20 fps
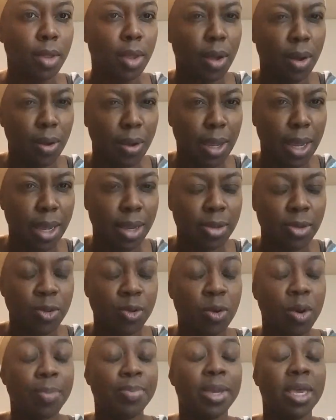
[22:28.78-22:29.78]
Okay,
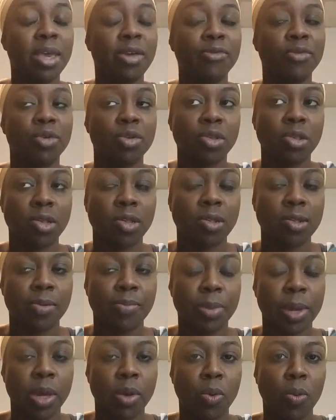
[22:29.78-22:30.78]
so upheavals is a
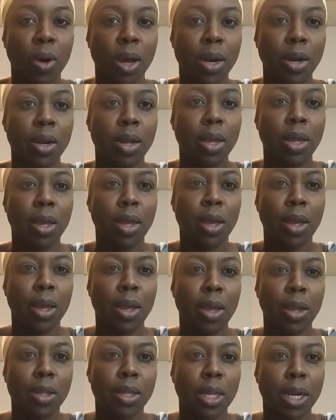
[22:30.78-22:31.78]
big one
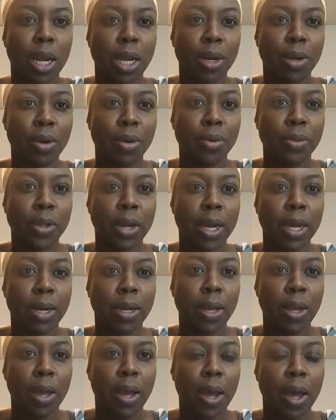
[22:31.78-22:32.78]
that I know that,
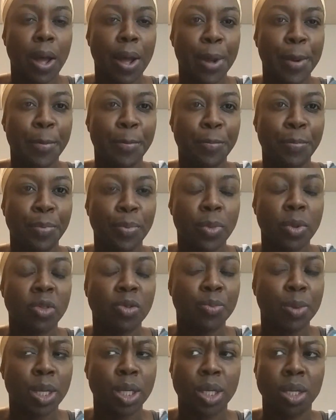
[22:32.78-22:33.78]

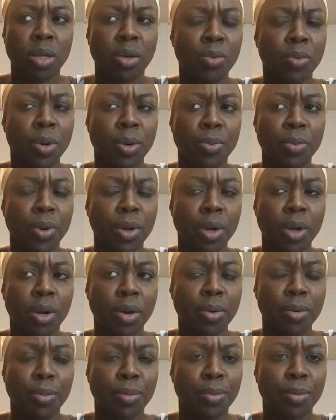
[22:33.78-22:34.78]
especially when
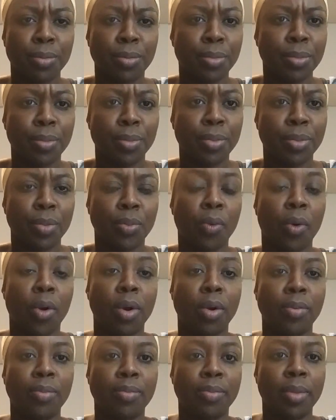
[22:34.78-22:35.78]

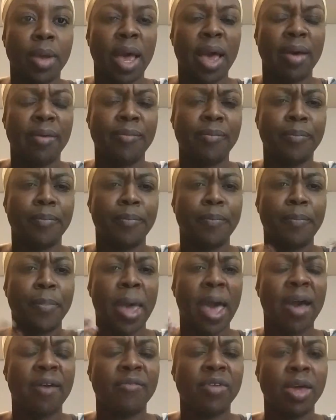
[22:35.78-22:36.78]
we're
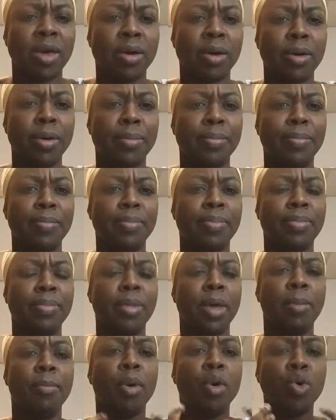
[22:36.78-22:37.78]
having a
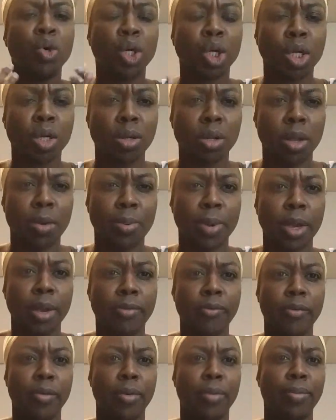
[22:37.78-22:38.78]
emotional
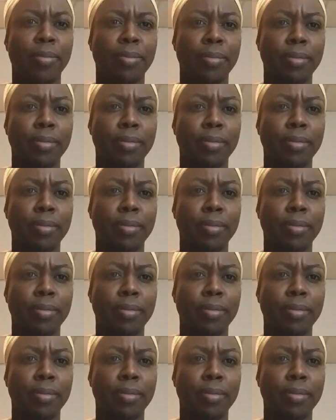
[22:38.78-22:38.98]
upheaval,